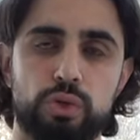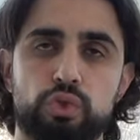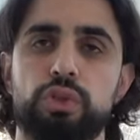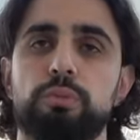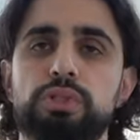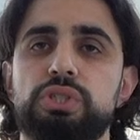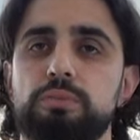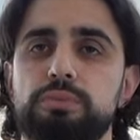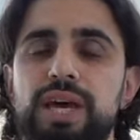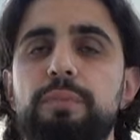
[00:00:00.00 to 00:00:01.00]
to the
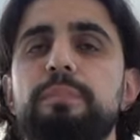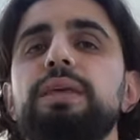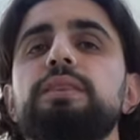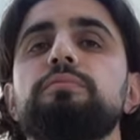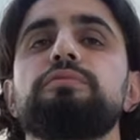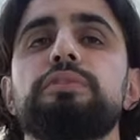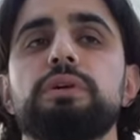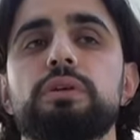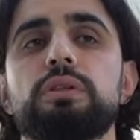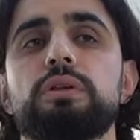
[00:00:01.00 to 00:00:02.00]
Muslims and made them
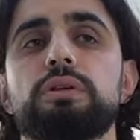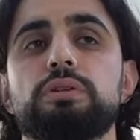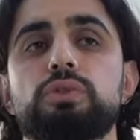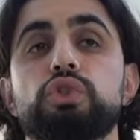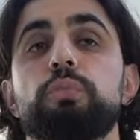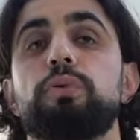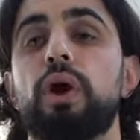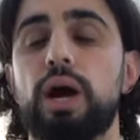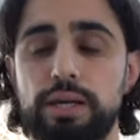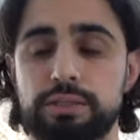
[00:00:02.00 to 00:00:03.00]
feel
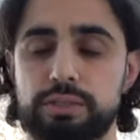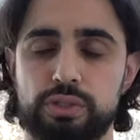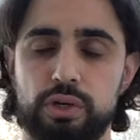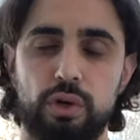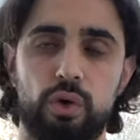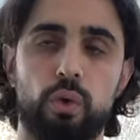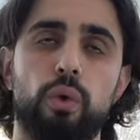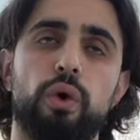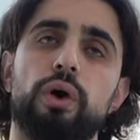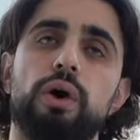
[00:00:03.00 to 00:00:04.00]
surprised
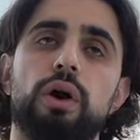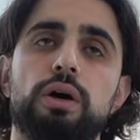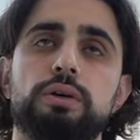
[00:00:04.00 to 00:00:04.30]
or